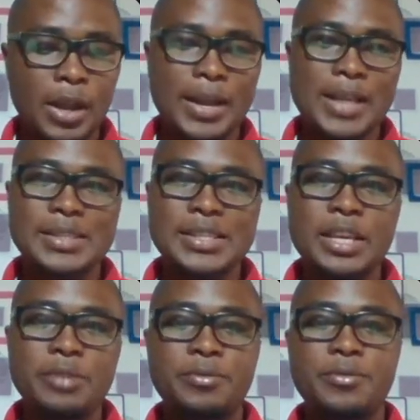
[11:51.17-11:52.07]
I can
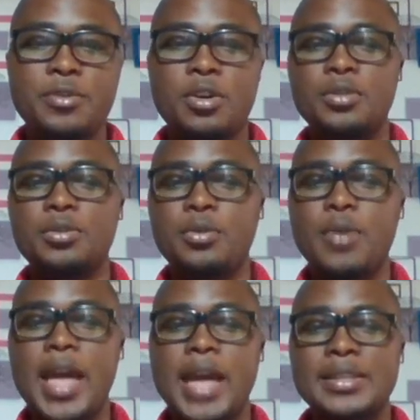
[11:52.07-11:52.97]
save,
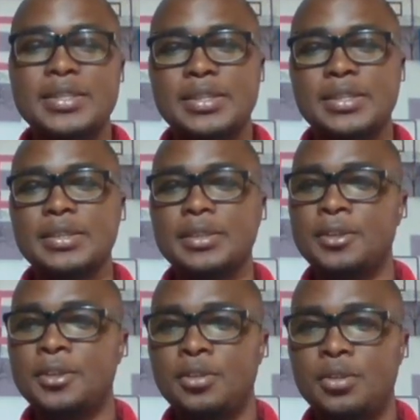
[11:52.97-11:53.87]
Control X,
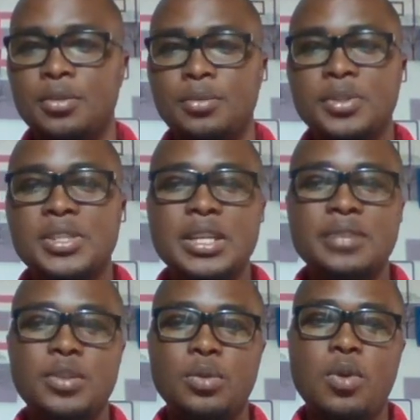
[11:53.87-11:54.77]
we
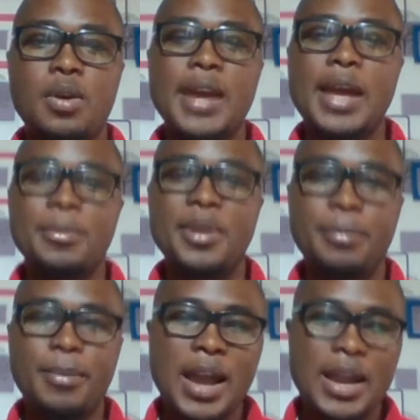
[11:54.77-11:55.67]
save the word. I
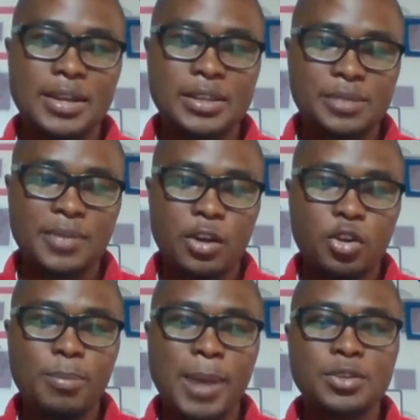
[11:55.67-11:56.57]
minimize. If I
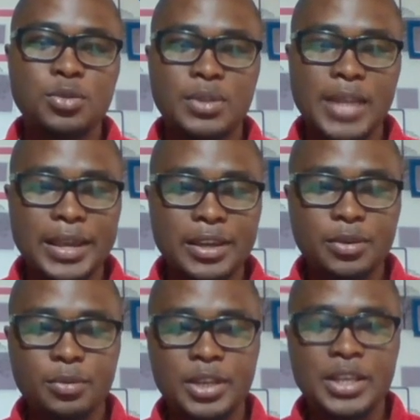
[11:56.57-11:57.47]
go back to tech
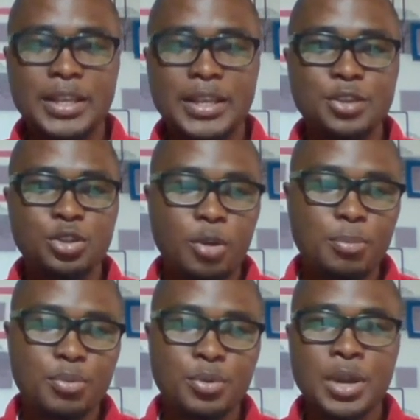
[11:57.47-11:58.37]
within
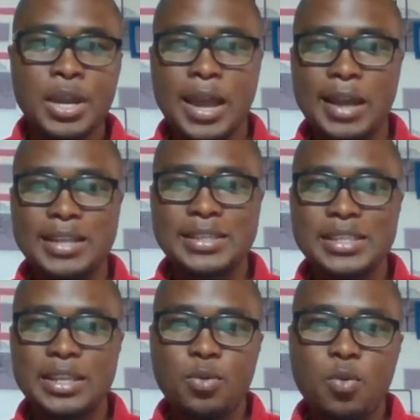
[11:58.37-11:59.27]
desktop, I can
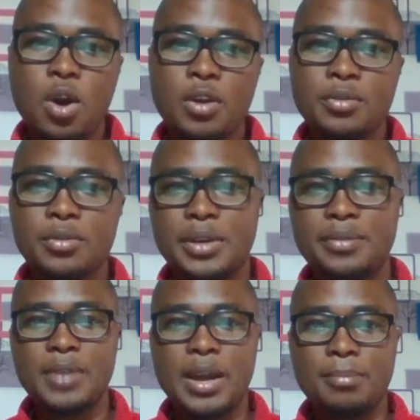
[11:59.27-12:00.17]
see the work
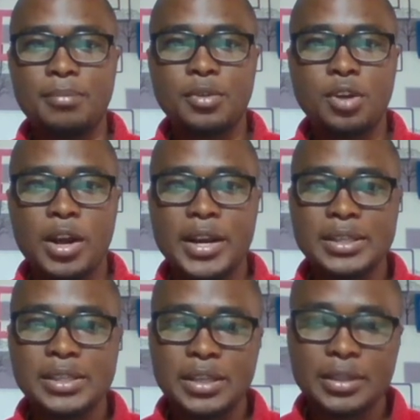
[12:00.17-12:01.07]
I'm
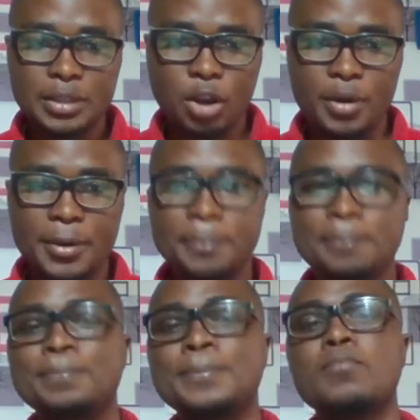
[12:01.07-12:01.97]
currently on,
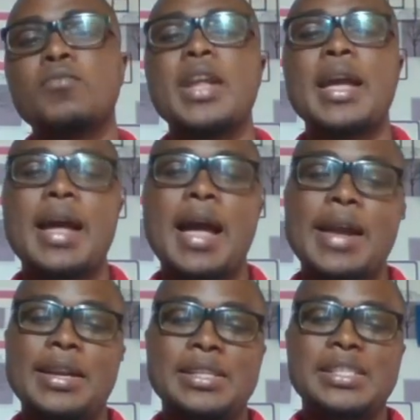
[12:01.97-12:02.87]

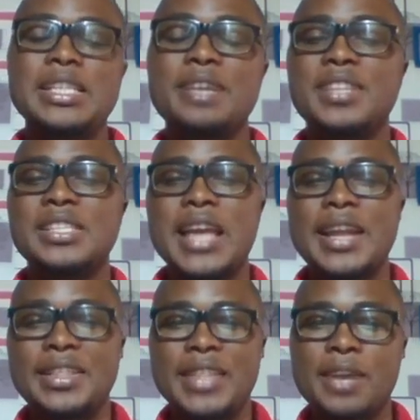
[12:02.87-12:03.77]
and it's saved
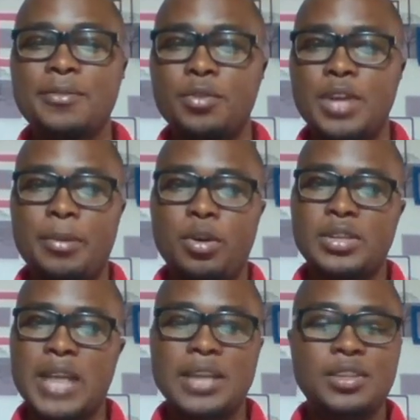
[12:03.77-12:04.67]
inside the tech folder
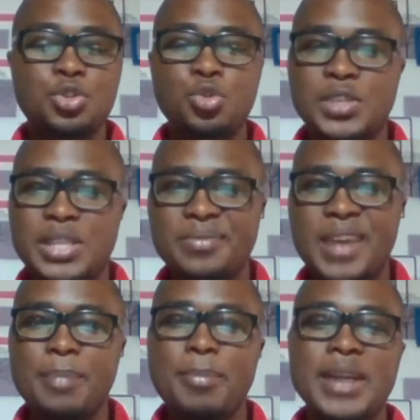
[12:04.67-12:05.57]
because I choose the
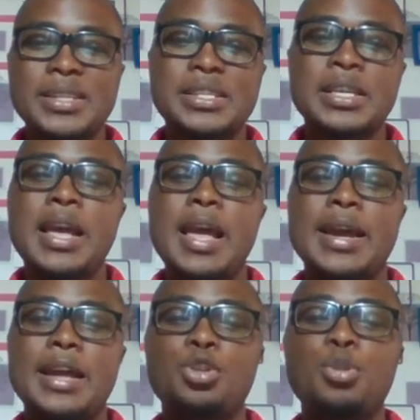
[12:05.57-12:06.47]
file path.
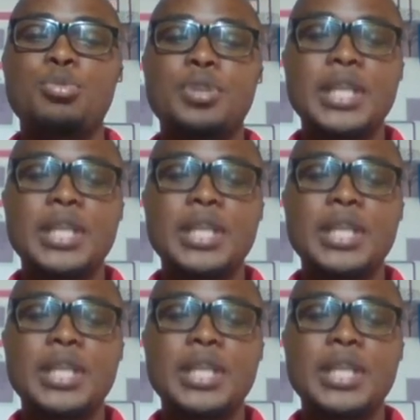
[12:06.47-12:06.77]
I can double